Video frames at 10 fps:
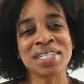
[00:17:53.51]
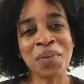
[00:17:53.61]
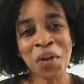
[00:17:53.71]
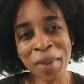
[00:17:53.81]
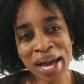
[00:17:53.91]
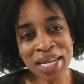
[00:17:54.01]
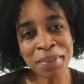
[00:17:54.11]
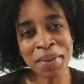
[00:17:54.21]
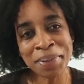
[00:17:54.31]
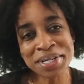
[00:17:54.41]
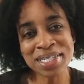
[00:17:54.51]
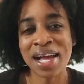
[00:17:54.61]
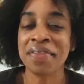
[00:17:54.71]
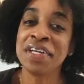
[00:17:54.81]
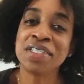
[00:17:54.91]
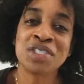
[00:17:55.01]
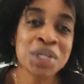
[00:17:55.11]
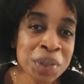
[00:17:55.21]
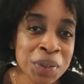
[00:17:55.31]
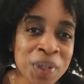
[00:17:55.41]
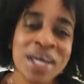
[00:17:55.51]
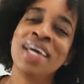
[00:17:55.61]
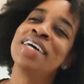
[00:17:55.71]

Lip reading: I want mine to be pushed out there too.